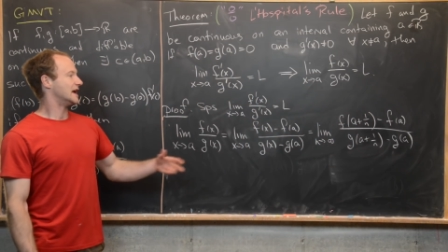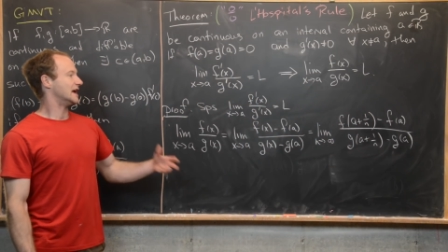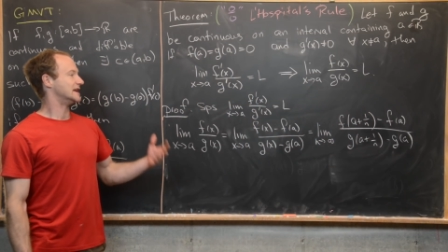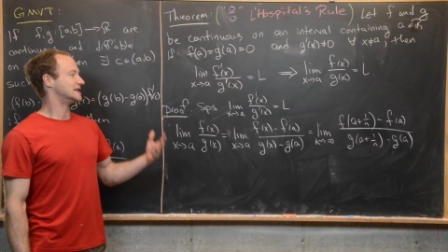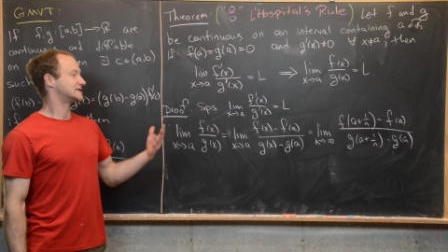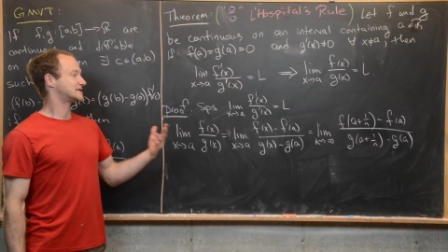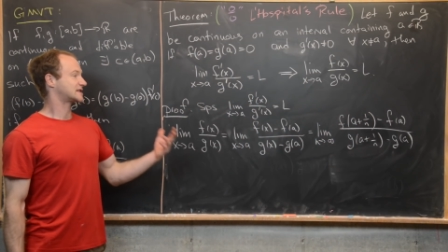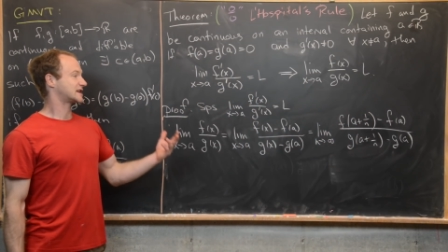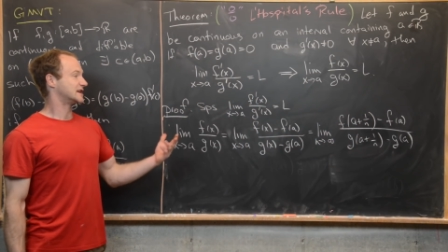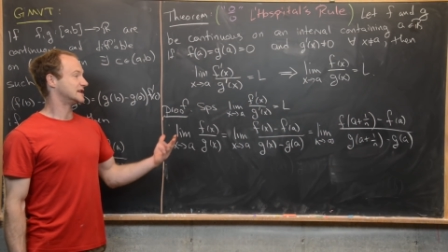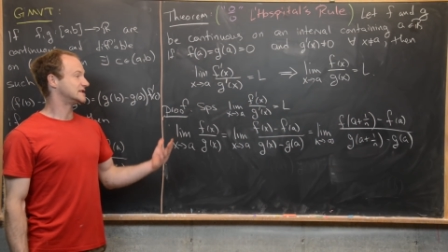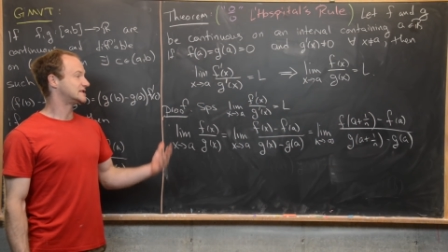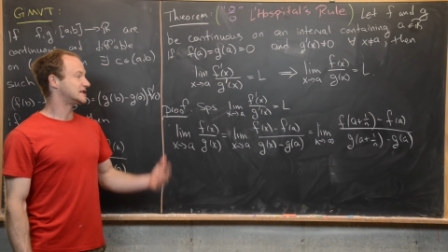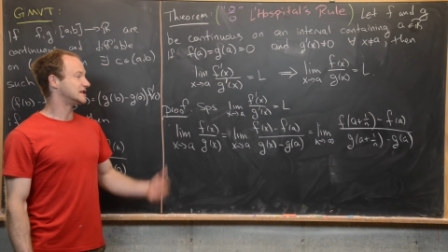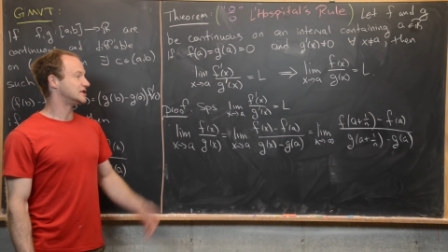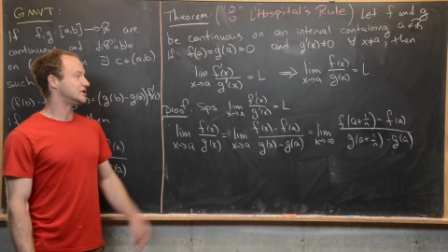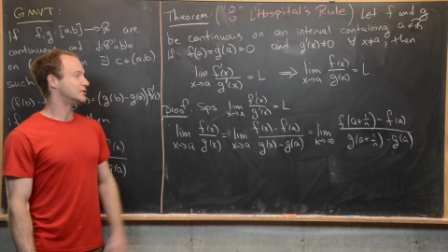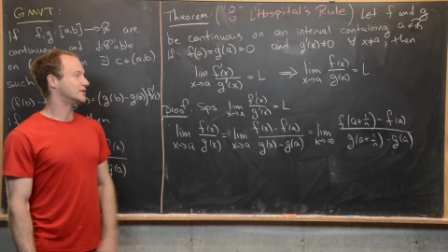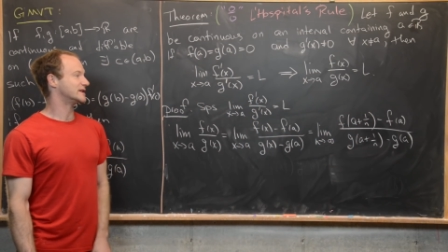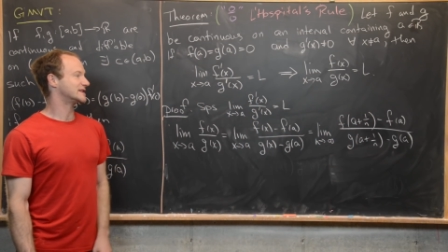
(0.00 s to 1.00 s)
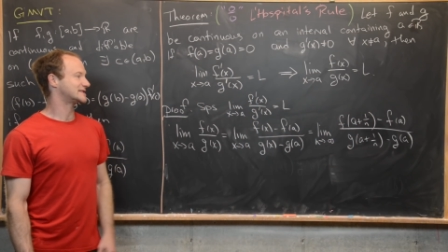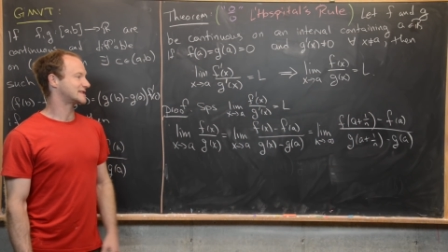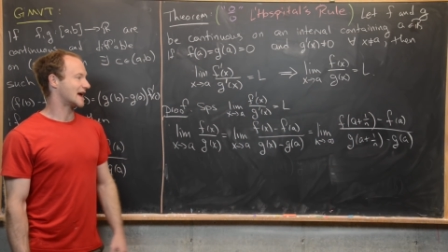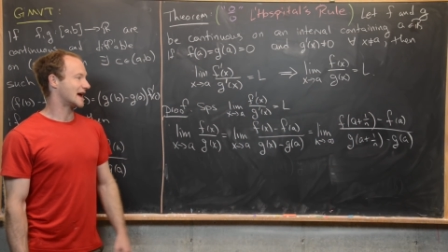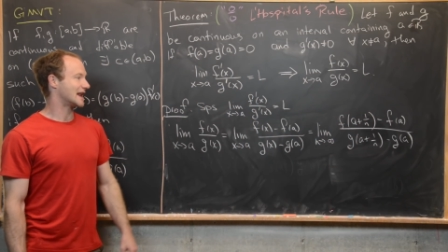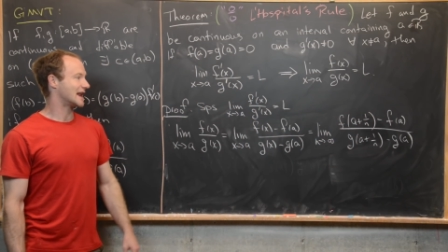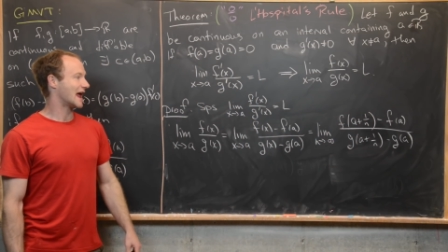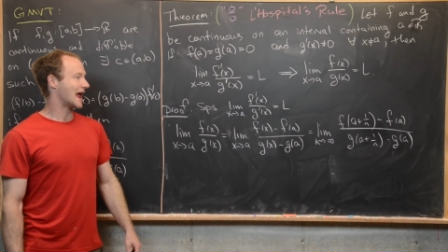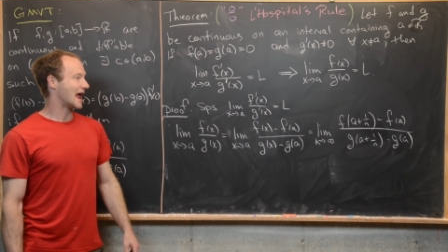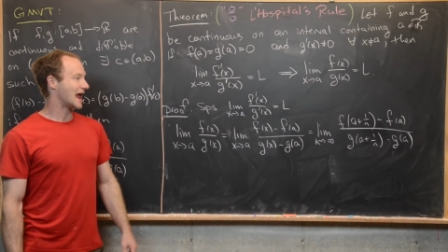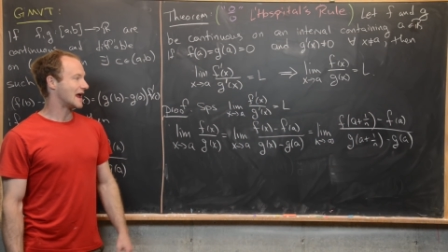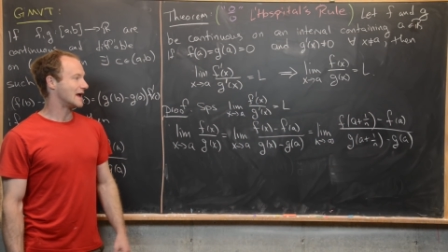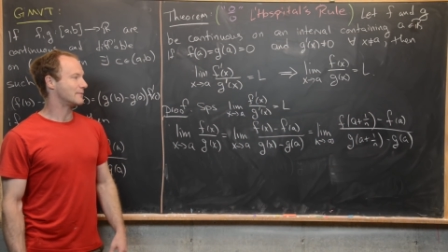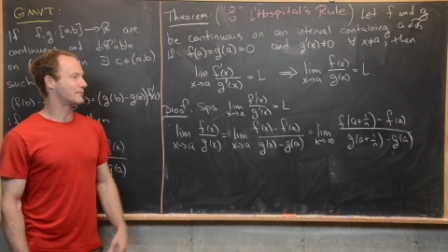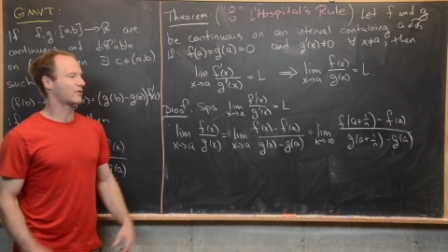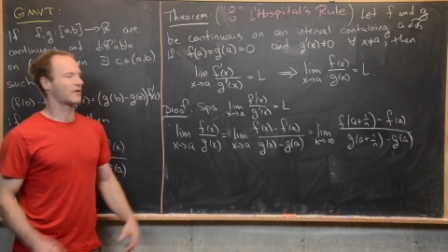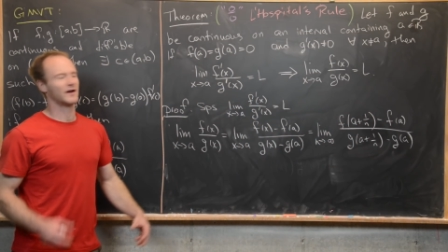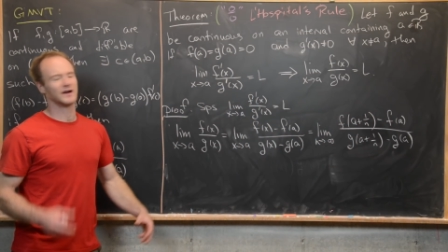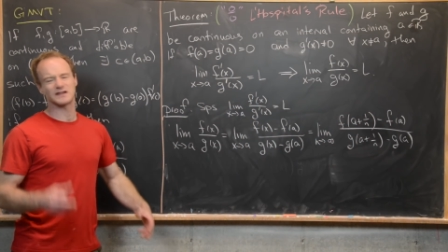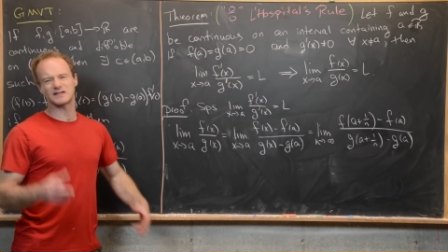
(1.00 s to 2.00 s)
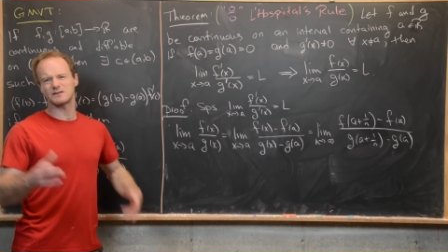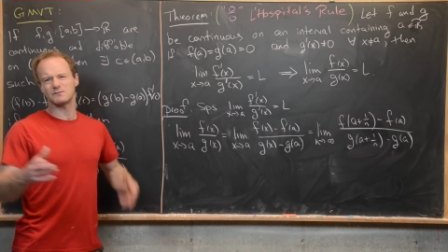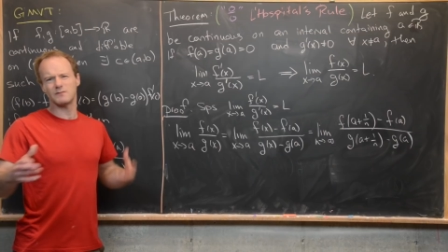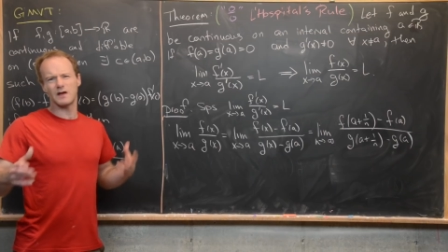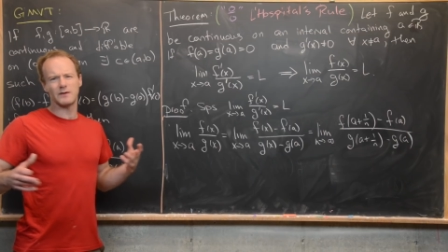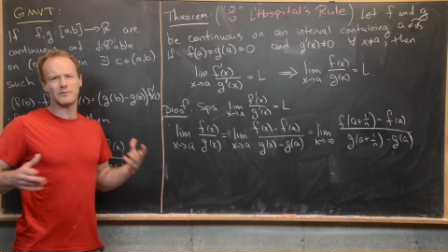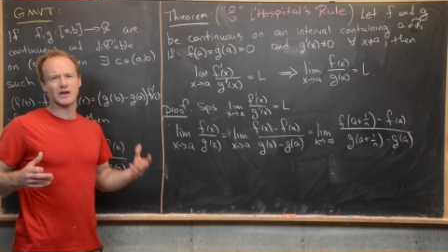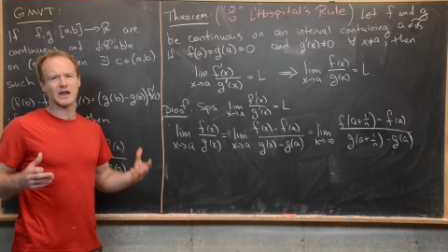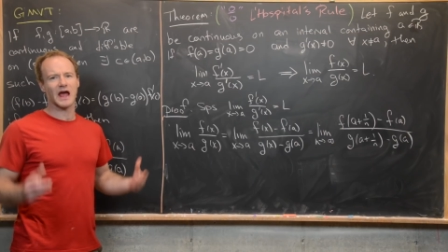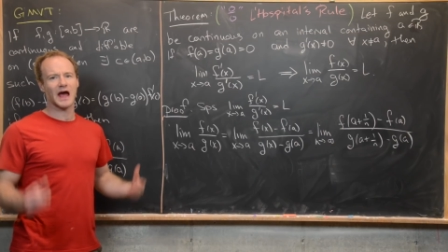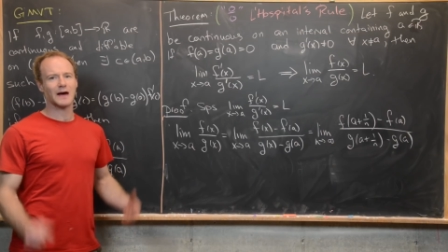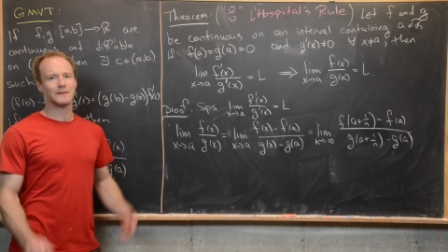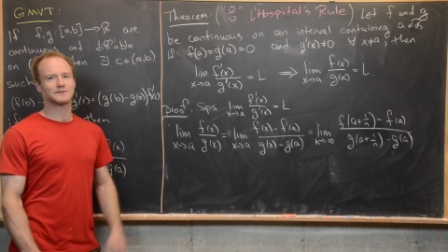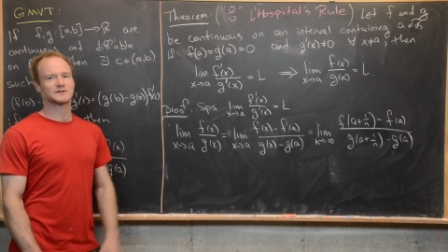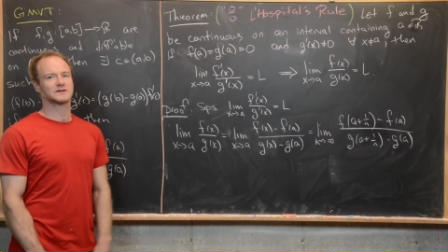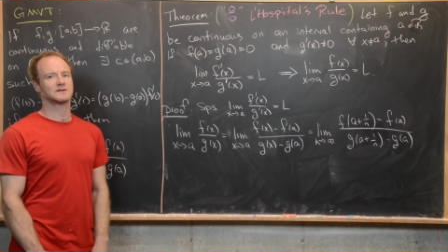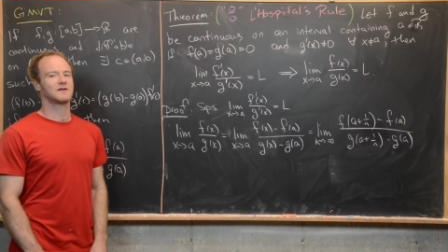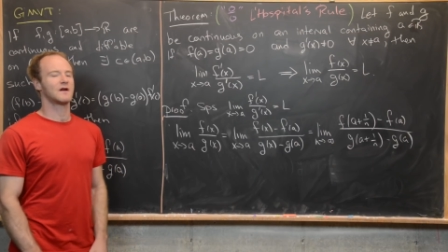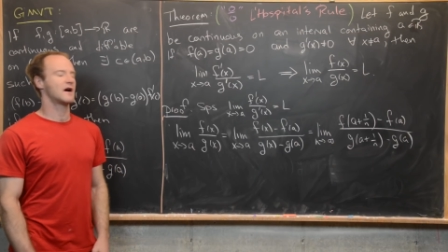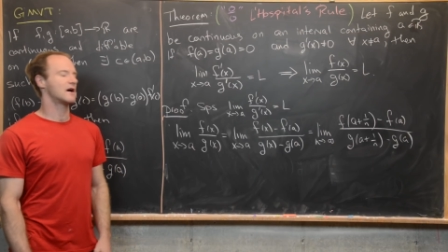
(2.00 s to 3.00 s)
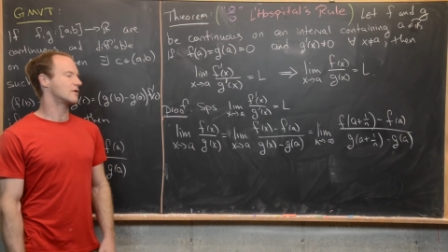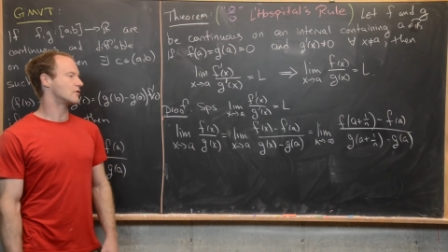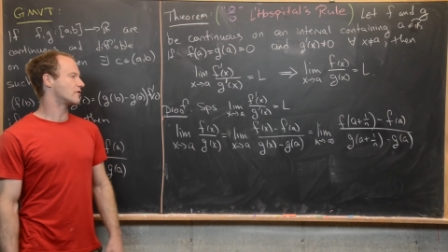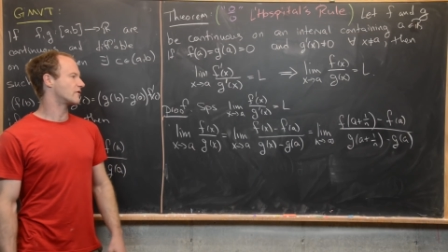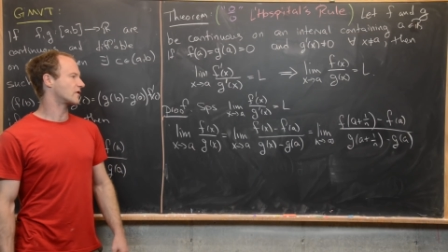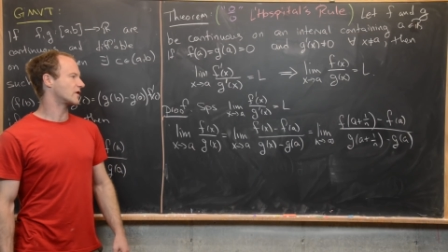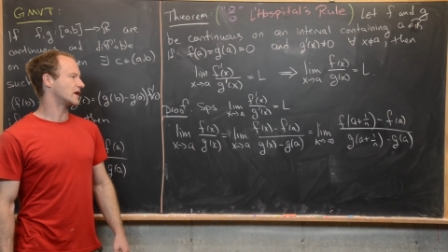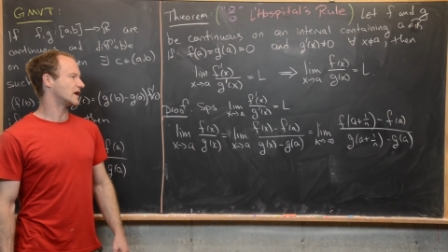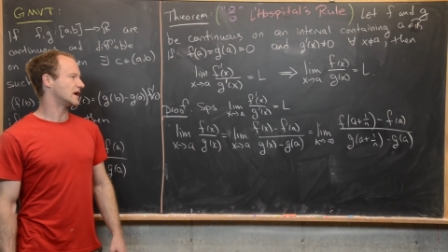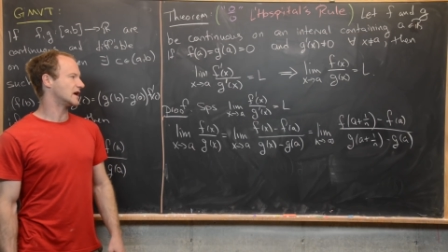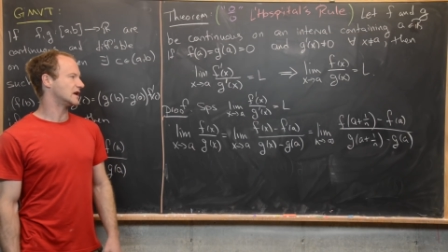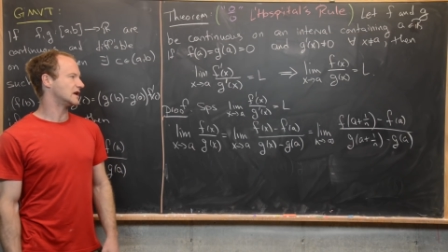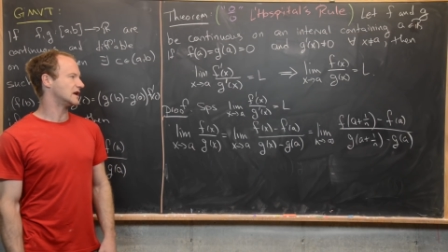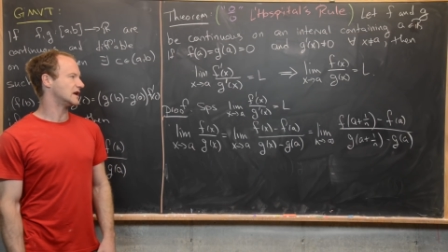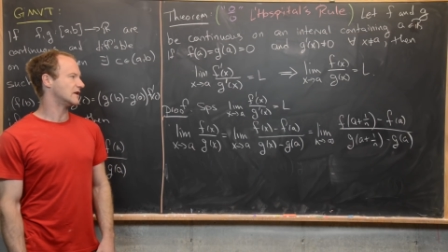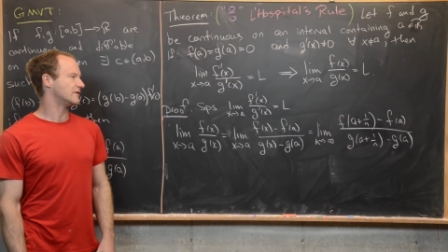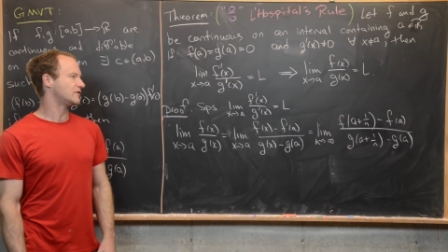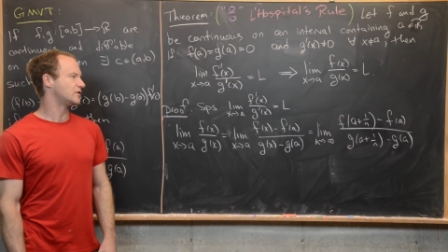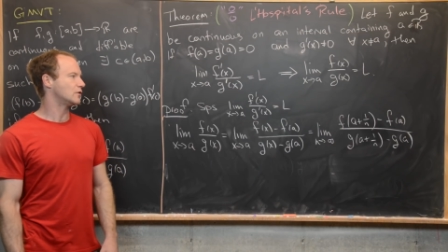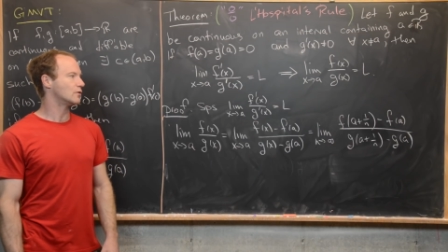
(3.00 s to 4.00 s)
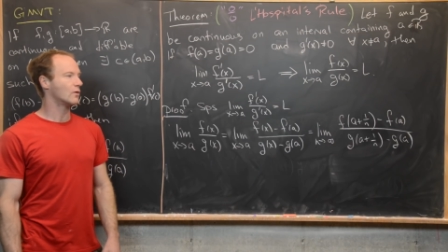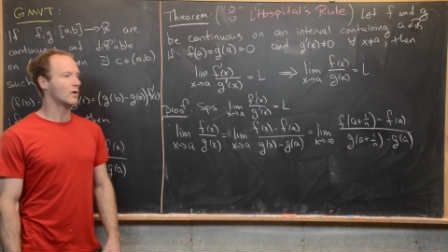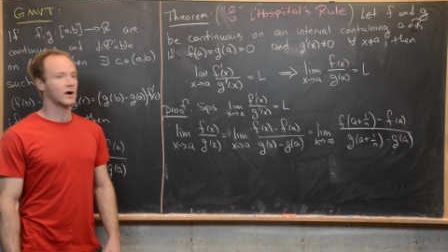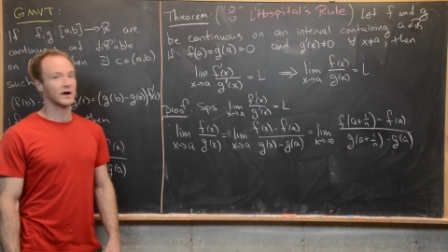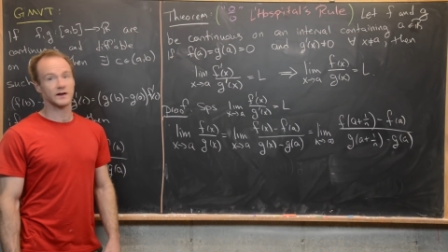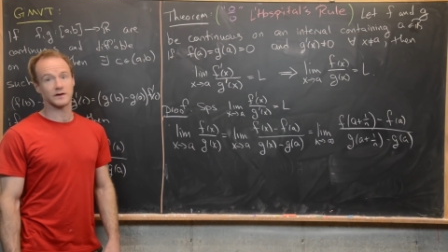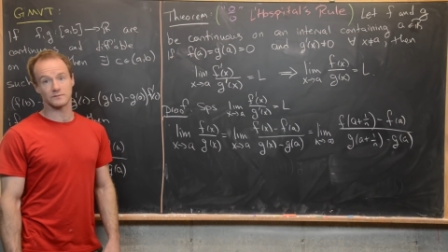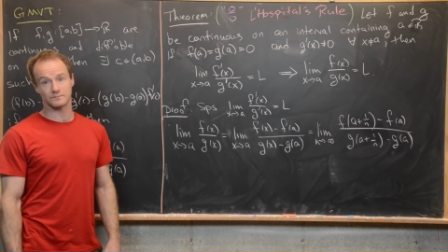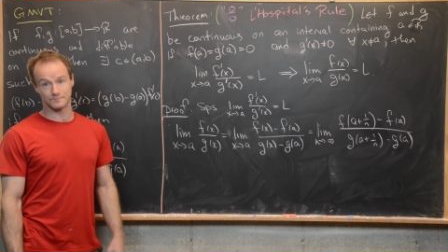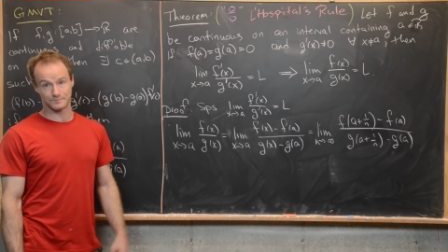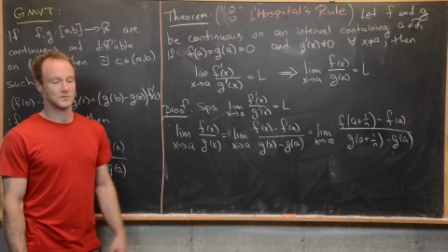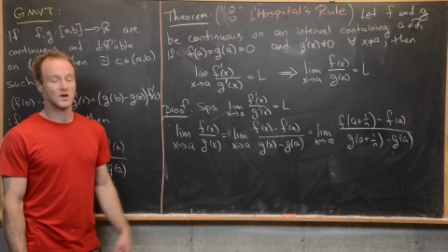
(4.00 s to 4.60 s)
it's continuous at a plus maybe epsilon over n if you want